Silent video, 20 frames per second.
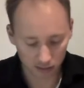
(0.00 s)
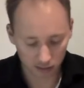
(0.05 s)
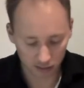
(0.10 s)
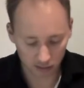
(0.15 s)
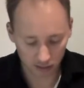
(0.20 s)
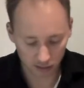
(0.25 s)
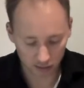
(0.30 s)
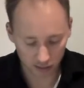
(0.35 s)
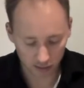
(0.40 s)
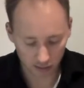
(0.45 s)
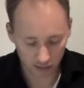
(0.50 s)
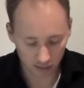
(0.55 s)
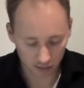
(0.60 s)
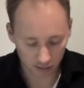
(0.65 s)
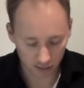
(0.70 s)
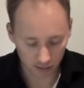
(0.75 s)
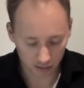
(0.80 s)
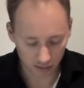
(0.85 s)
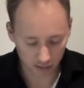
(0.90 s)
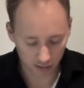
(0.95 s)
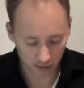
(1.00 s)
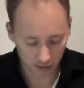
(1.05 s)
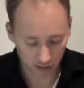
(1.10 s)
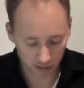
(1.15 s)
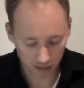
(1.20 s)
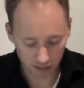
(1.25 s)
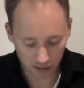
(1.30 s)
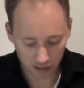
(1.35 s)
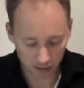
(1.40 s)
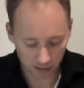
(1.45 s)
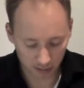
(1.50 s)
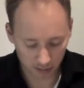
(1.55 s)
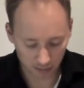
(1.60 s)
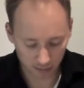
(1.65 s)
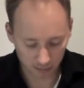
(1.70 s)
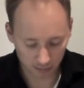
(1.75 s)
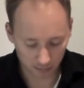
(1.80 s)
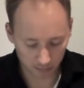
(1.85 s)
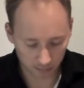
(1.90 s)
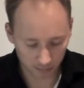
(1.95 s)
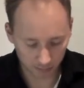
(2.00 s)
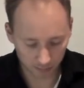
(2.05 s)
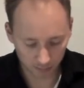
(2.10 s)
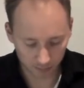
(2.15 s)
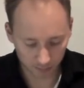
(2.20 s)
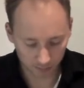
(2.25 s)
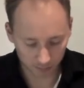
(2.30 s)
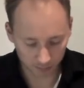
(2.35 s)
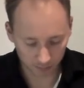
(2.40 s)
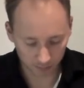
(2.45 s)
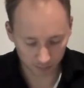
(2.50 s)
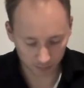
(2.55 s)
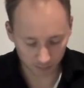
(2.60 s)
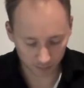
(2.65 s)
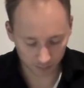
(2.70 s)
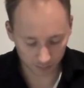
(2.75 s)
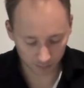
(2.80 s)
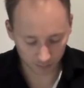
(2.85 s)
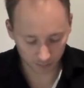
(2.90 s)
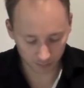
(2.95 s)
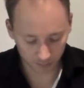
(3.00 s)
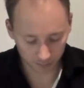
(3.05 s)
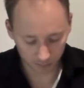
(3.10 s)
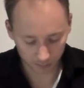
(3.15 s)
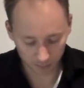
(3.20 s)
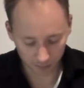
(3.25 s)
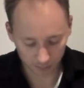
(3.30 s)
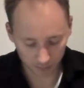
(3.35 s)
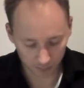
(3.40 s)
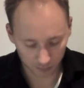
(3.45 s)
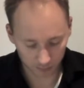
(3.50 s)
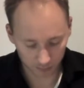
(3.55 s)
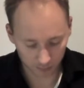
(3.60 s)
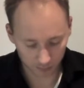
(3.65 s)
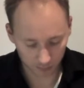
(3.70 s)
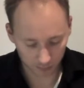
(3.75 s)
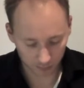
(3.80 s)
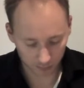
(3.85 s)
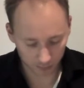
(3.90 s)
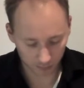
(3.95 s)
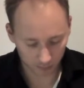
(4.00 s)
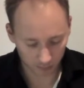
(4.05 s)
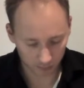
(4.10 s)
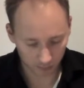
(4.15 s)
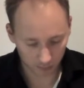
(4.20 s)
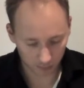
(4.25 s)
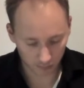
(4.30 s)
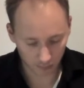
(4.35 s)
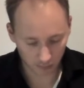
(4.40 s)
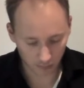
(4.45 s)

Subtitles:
Nothing is said.